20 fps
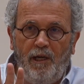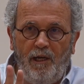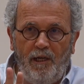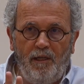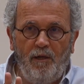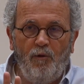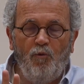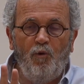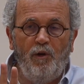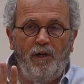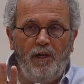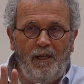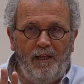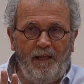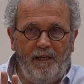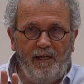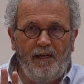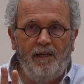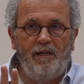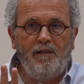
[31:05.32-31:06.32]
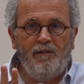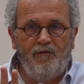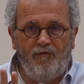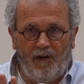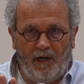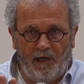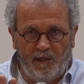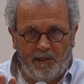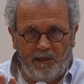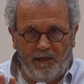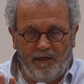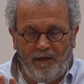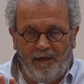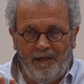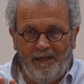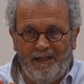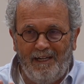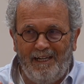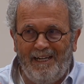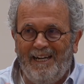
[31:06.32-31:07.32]
So we need legal
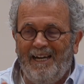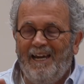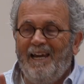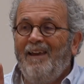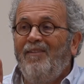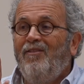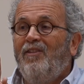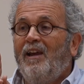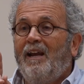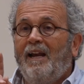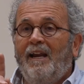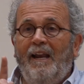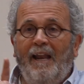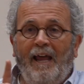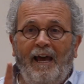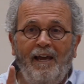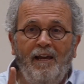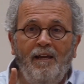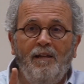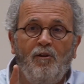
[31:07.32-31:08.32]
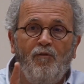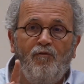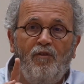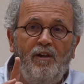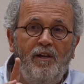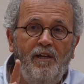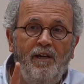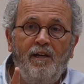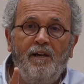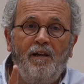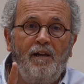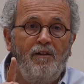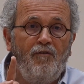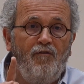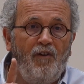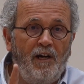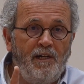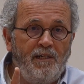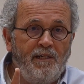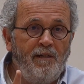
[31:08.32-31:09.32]
advisor, and the client of the legal
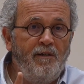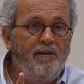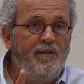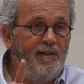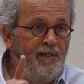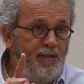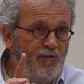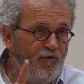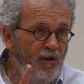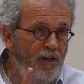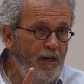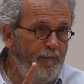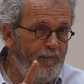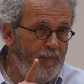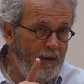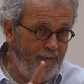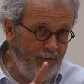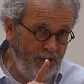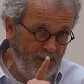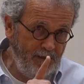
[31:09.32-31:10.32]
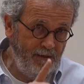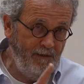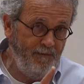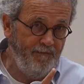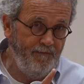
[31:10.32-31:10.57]
advisor is the Israeli public.